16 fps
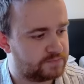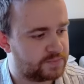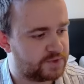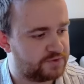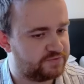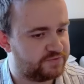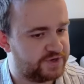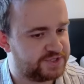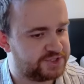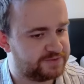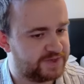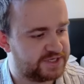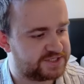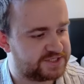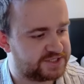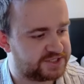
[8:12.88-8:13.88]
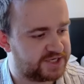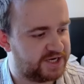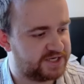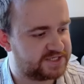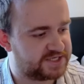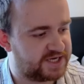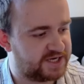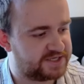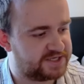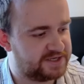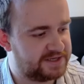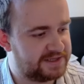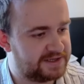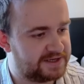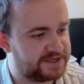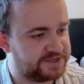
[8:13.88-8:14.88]
Racc.Coomed makes the Shanks actually
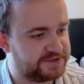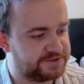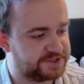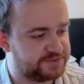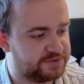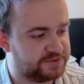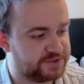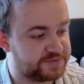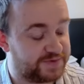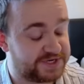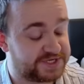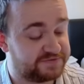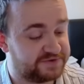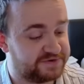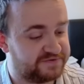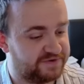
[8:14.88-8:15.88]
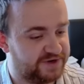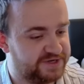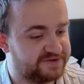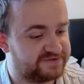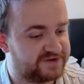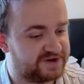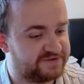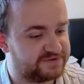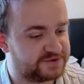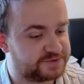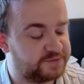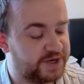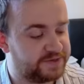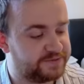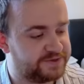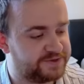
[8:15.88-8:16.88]
like usable, especially if we find a 5-cost
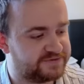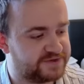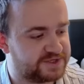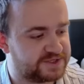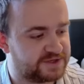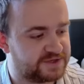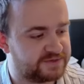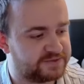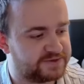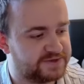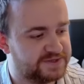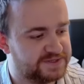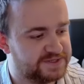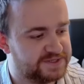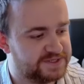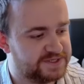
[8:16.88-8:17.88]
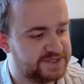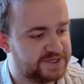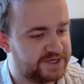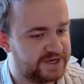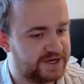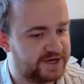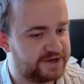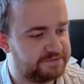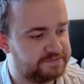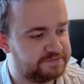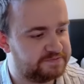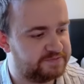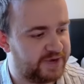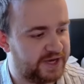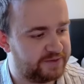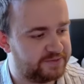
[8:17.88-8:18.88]
Beckman off the top.
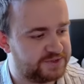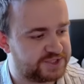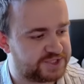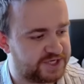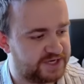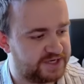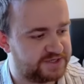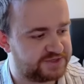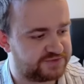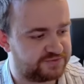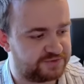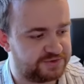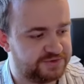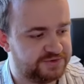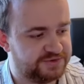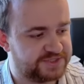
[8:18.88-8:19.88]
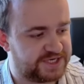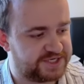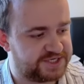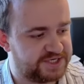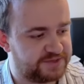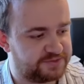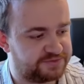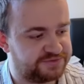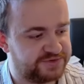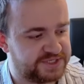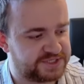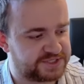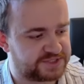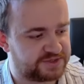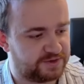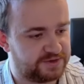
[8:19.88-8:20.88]
Beckman Shanks Rue is actually a pretty
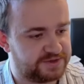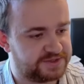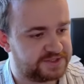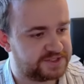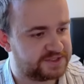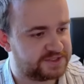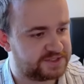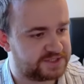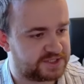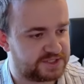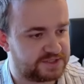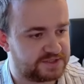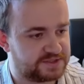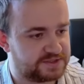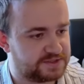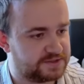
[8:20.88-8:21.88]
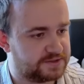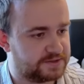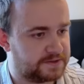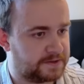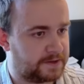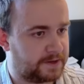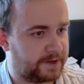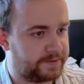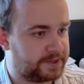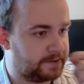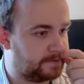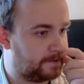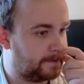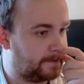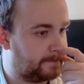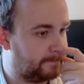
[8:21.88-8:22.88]
solid turn coming up
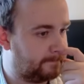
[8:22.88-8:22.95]
here.